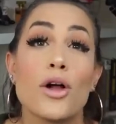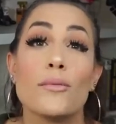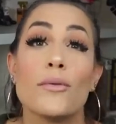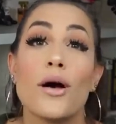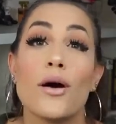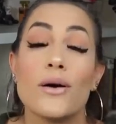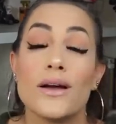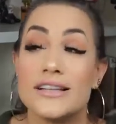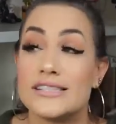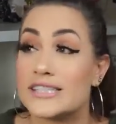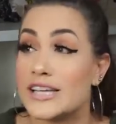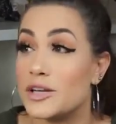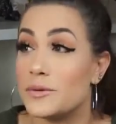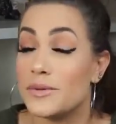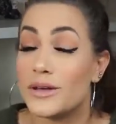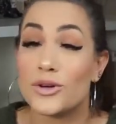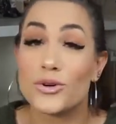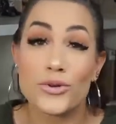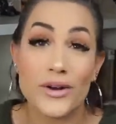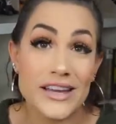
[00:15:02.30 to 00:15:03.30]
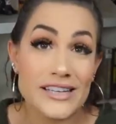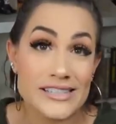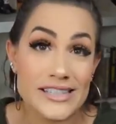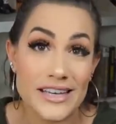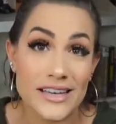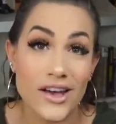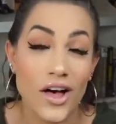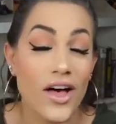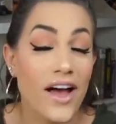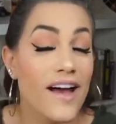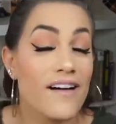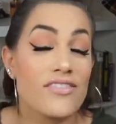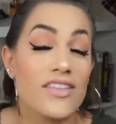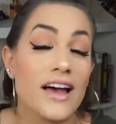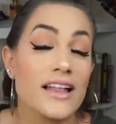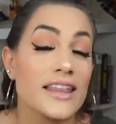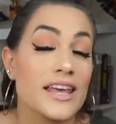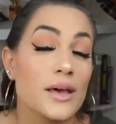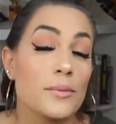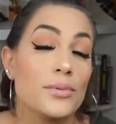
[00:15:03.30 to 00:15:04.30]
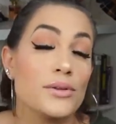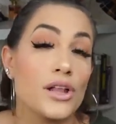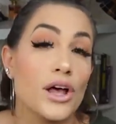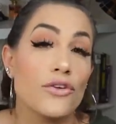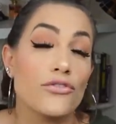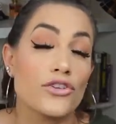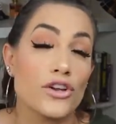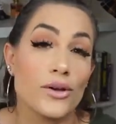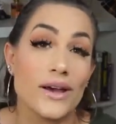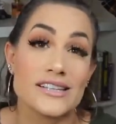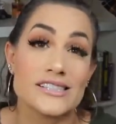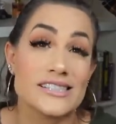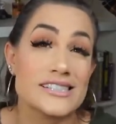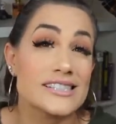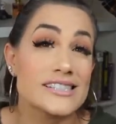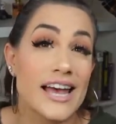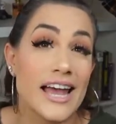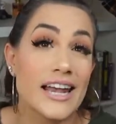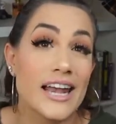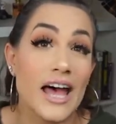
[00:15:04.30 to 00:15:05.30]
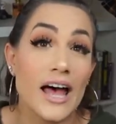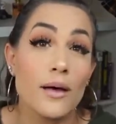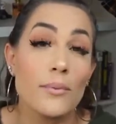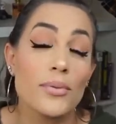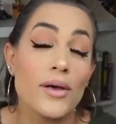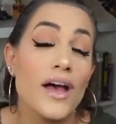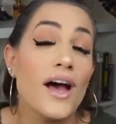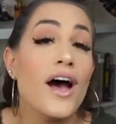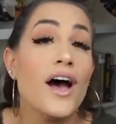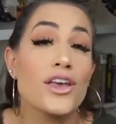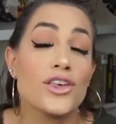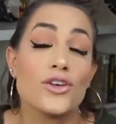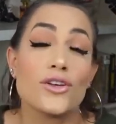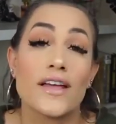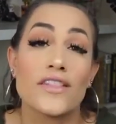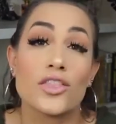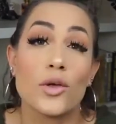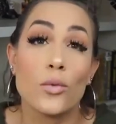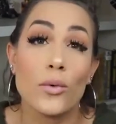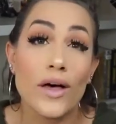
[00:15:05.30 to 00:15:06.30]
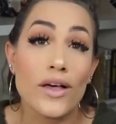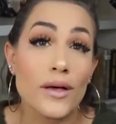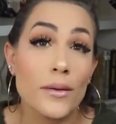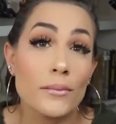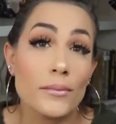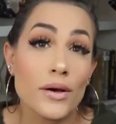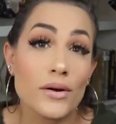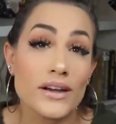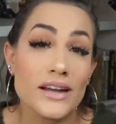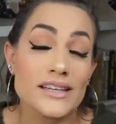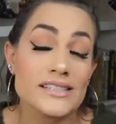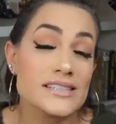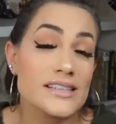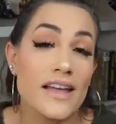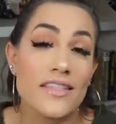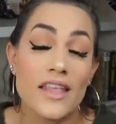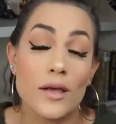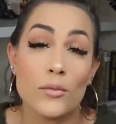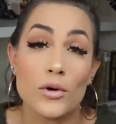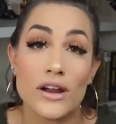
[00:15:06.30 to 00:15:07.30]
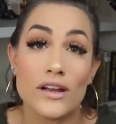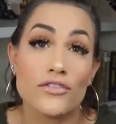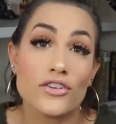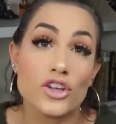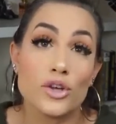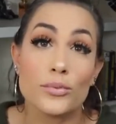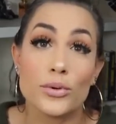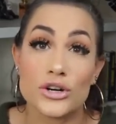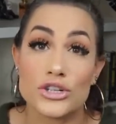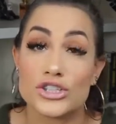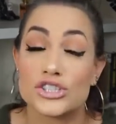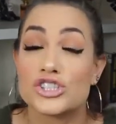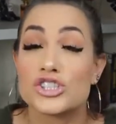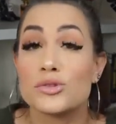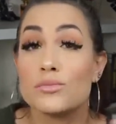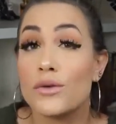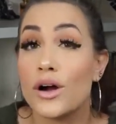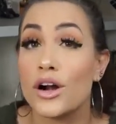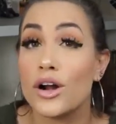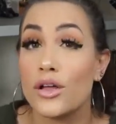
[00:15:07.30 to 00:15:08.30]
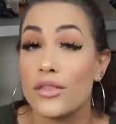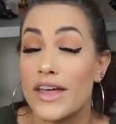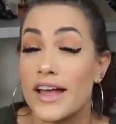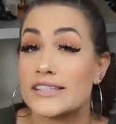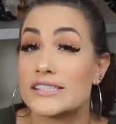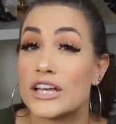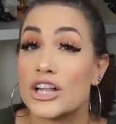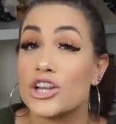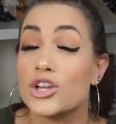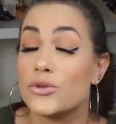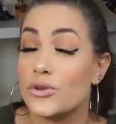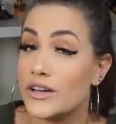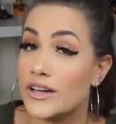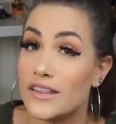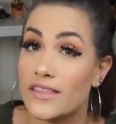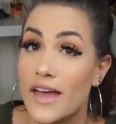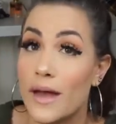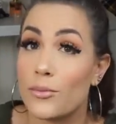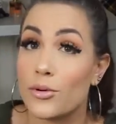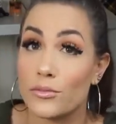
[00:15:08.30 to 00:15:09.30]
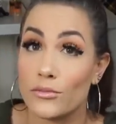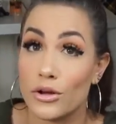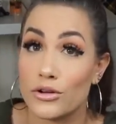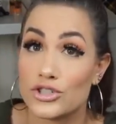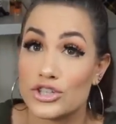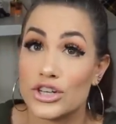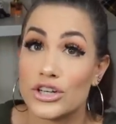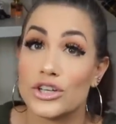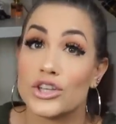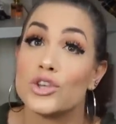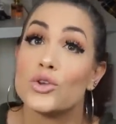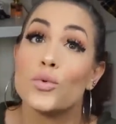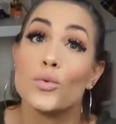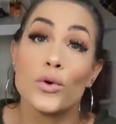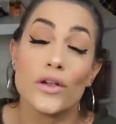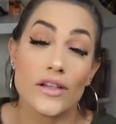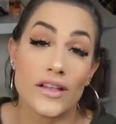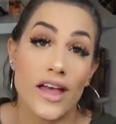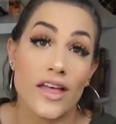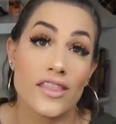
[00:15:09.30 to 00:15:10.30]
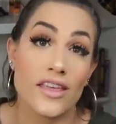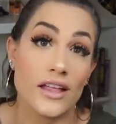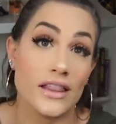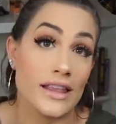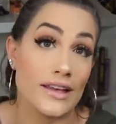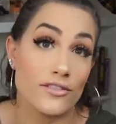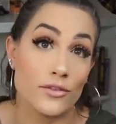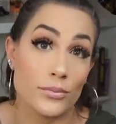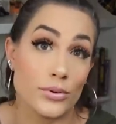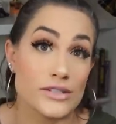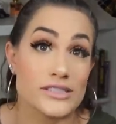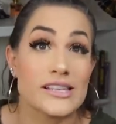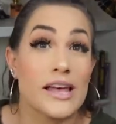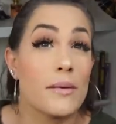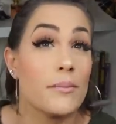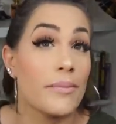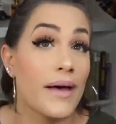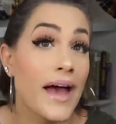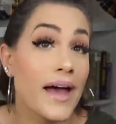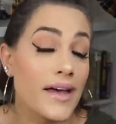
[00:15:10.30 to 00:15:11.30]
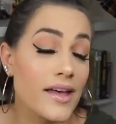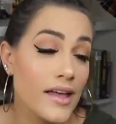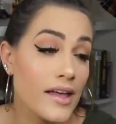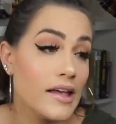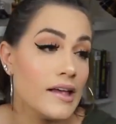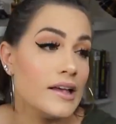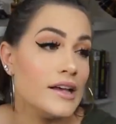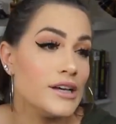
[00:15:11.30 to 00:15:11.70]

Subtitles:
promo. It's gonna be crazy. I'll have that link below for you guys to sign up. You'll get the welcome bonus, and then whatever you purchase tomorrow that's included in that promotion, you will get the 11% back.